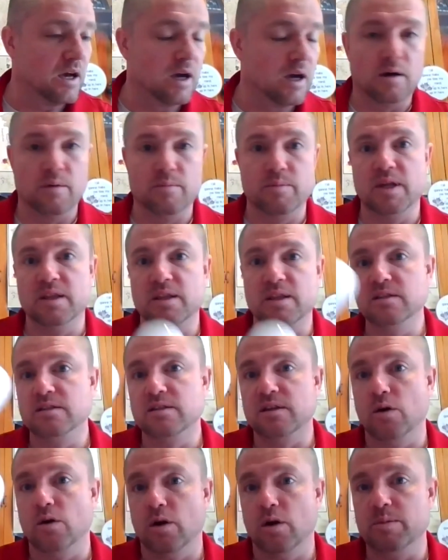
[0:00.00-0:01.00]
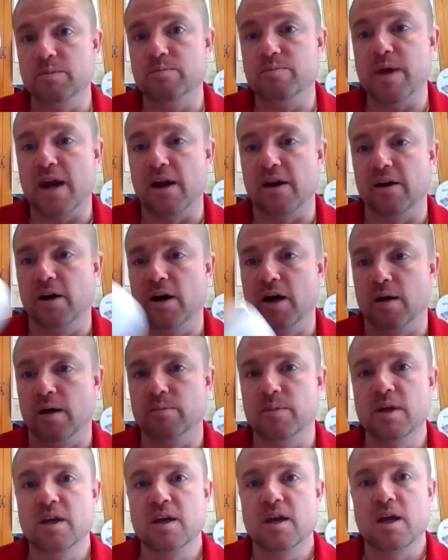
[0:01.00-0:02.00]
and these can all be paired
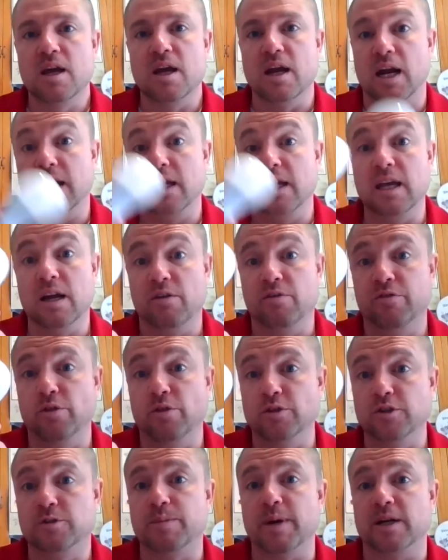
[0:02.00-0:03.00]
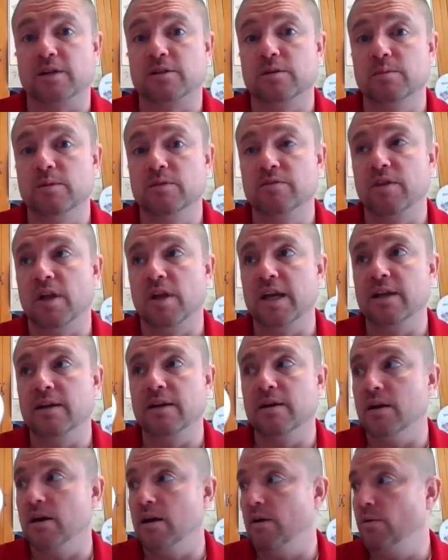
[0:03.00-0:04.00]
up, and I can get a full spectrum of
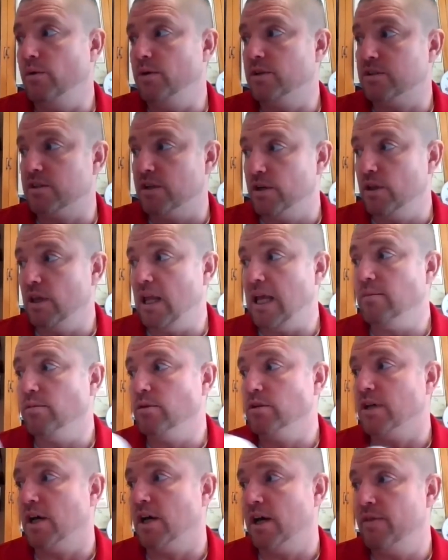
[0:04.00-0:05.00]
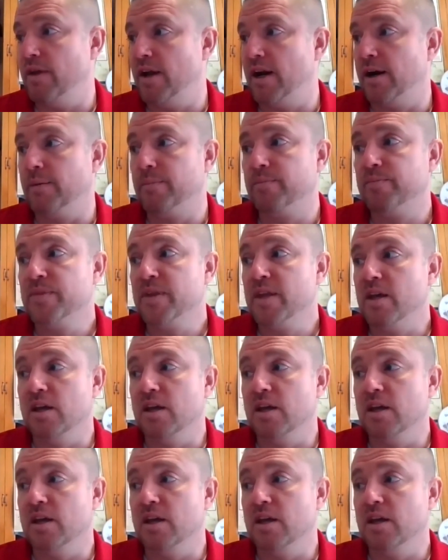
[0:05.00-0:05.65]
light, which they're labeled on there.